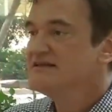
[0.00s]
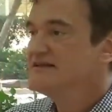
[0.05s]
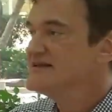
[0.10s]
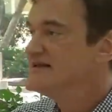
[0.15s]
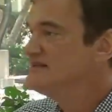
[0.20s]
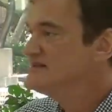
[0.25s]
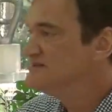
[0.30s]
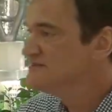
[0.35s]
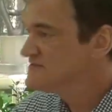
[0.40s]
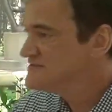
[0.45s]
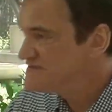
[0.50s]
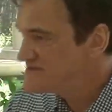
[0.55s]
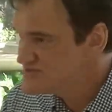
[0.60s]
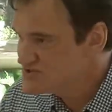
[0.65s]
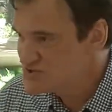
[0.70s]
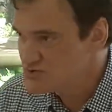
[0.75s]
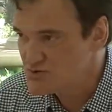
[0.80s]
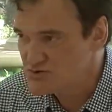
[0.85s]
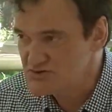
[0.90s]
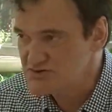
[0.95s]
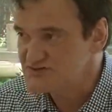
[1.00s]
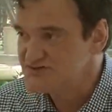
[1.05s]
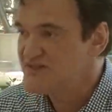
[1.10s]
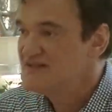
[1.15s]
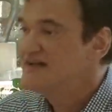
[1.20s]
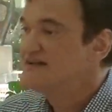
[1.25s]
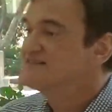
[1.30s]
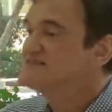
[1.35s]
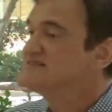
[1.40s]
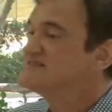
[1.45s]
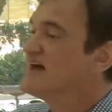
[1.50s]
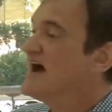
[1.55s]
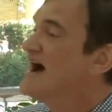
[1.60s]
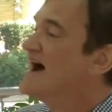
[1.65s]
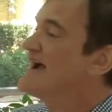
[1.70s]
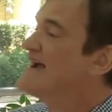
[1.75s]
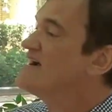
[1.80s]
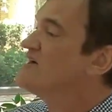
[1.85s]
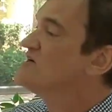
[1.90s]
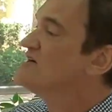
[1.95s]
individuals, to
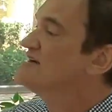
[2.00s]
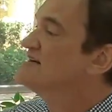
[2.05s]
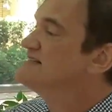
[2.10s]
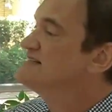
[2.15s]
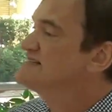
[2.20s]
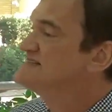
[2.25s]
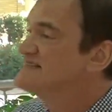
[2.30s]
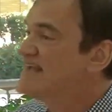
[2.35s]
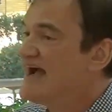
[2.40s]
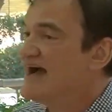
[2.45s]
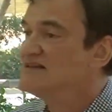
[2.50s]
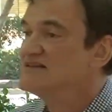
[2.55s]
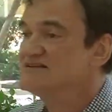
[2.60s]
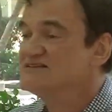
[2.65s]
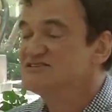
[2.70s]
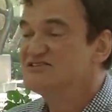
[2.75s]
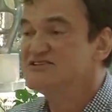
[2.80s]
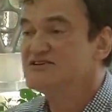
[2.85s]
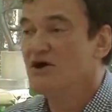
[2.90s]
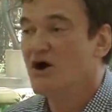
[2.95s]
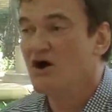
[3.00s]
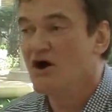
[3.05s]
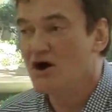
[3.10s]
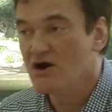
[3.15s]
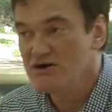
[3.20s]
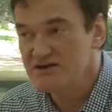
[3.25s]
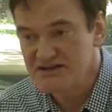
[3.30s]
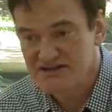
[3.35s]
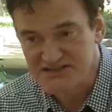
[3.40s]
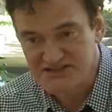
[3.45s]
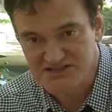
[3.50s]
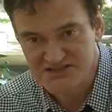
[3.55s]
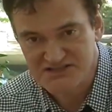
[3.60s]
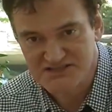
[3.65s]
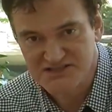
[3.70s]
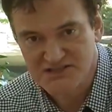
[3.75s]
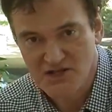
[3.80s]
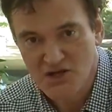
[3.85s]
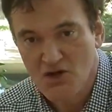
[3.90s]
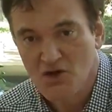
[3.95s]
hire talented
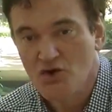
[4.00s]
artists